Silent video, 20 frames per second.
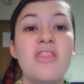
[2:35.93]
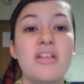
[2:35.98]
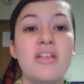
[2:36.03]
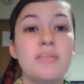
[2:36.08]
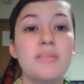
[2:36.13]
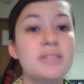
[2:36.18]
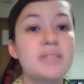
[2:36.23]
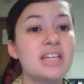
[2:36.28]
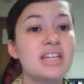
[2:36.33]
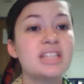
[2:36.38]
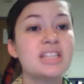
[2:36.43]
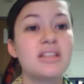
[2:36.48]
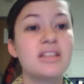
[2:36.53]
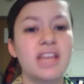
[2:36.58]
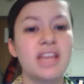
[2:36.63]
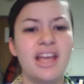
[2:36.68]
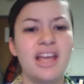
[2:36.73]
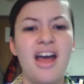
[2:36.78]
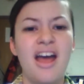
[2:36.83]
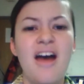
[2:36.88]
Let me tell you
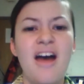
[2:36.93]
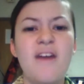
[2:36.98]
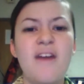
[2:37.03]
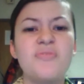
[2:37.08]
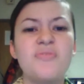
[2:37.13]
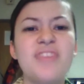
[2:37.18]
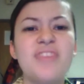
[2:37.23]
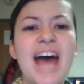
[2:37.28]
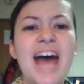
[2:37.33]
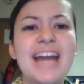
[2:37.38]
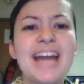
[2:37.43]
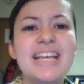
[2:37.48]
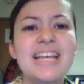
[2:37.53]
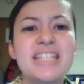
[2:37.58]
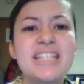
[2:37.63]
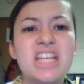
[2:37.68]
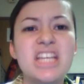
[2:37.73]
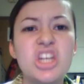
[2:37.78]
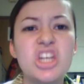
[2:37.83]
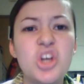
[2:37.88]
something. That
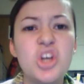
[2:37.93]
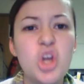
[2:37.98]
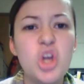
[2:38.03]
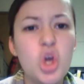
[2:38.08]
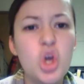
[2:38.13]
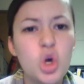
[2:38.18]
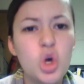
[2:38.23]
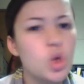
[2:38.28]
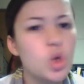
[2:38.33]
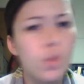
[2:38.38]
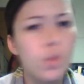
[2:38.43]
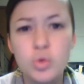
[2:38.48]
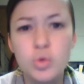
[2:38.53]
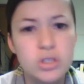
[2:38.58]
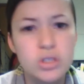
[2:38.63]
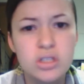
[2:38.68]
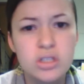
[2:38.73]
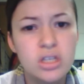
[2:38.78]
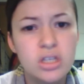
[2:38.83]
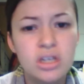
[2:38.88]
isn't
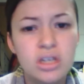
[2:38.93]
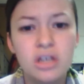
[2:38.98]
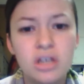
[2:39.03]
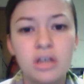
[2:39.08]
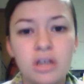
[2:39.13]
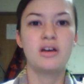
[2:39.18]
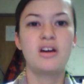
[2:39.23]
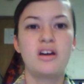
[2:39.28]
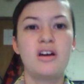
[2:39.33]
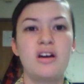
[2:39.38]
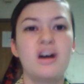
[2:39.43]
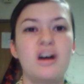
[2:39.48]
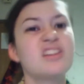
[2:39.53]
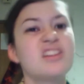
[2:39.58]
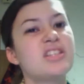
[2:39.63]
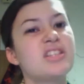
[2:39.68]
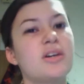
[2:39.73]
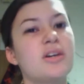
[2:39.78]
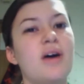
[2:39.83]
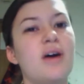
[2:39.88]
news.
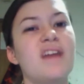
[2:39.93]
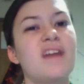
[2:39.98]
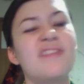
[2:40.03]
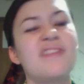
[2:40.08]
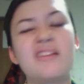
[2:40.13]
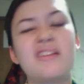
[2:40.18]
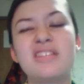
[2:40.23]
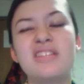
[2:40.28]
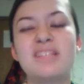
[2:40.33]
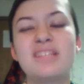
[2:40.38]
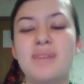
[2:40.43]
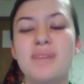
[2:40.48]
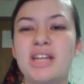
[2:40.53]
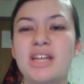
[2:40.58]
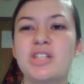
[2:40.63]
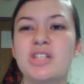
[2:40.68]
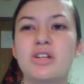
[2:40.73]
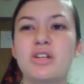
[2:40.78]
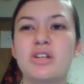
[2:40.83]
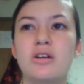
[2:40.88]
Also, I found this
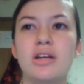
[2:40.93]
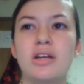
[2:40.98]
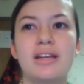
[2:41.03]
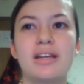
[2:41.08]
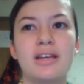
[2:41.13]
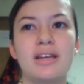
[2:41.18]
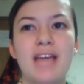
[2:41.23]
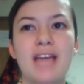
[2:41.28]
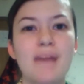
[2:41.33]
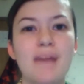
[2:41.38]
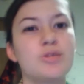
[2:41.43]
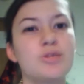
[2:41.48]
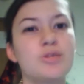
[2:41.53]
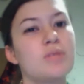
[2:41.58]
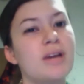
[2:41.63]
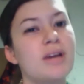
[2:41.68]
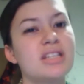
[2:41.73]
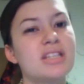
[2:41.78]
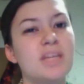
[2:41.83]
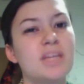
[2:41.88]
picture captured
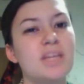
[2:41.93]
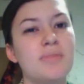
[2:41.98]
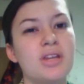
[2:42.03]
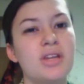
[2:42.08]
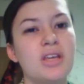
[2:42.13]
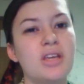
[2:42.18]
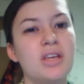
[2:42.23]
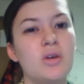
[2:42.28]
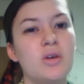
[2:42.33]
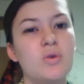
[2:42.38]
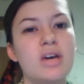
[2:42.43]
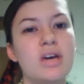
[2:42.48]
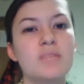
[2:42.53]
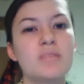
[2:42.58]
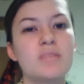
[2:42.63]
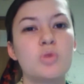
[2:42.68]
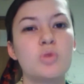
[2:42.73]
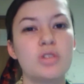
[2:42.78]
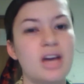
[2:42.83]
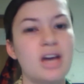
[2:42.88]
by somebody who has
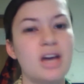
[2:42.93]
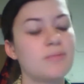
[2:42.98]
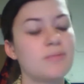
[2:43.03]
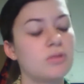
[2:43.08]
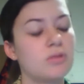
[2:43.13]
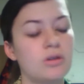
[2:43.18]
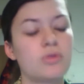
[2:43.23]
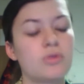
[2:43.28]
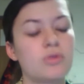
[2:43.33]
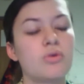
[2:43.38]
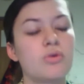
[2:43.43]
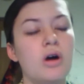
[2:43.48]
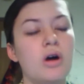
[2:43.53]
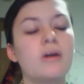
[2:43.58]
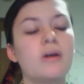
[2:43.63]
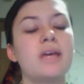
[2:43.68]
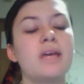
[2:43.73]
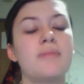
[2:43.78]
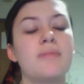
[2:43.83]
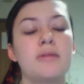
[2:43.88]
more time to look through
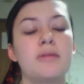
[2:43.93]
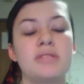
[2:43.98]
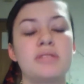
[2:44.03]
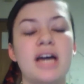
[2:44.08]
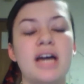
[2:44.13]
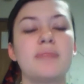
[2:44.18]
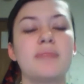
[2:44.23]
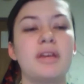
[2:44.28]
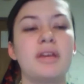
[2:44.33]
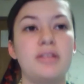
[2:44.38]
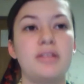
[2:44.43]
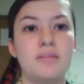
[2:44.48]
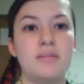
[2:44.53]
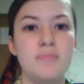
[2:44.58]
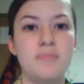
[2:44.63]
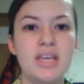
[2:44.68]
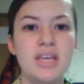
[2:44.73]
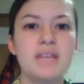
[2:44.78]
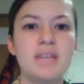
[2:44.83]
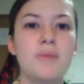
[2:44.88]
Allkpop's timeline than
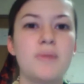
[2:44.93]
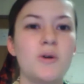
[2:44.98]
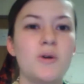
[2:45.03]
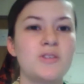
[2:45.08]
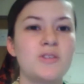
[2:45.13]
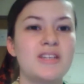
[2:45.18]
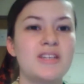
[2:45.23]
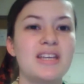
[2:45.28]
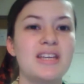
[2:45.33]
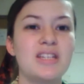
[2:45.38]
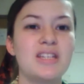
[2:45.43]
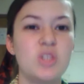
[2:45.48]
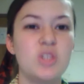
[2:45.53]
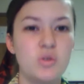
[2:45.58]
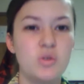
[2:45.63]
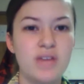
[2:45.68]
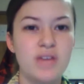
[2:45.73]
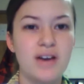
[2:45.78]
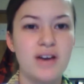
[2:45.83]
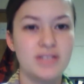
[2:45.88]
me, posted in
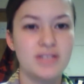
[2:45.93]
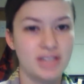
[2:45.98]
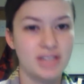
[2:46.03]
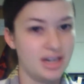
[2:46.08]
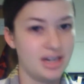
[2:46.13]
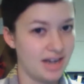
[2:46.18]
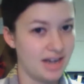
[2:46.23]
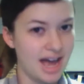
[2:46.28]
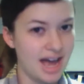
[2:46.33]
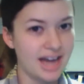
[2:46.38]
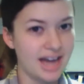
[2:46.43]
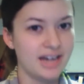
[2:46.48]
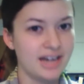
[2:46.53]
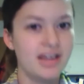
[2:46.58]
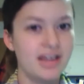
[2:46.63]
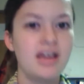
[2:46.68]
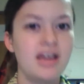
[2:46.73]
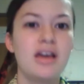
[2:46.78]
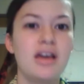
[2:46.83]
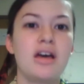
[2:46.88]
2009
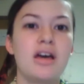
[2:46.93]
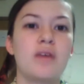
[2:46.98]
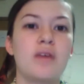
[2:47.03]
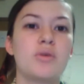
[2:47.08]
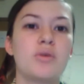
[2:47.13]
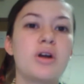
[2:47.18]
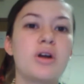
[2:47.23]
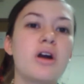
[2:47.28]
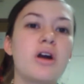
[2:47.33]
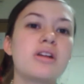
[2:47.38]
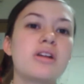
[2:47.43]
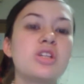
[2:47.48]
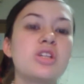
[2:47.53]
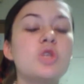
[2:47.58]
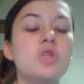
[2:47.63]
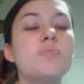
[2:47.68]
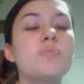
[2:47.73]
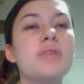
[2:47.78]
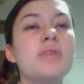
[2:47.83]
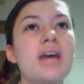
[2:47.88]
regarding
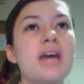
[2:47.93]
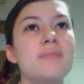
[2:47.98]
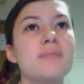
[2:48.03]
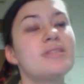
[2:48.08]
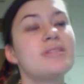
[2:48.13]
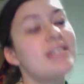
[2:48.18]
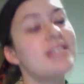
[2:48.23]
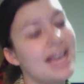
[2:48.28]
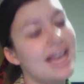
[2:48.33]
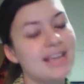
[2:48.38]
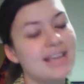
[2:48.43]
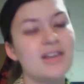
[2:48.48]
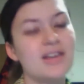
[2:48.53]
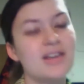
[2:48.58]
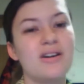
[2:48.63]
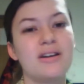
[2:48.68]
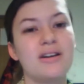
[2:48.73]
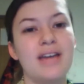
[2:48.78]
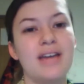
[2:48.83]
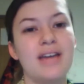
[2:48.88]
2PM's
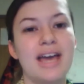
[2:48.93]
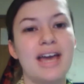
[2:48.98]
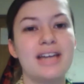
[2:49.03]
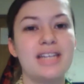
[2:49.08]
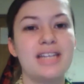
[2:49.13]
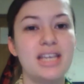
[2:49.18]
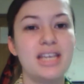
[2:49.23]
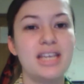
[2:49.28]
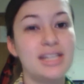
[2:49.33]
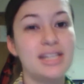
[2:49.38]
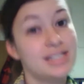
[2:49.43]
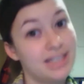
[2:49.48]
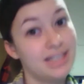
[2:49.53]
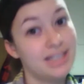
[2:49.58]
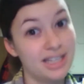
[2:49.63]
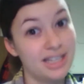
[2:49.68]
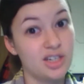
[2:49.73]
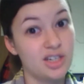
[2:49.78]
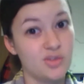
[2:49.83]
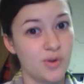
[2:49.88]
Taekyeon and his leaked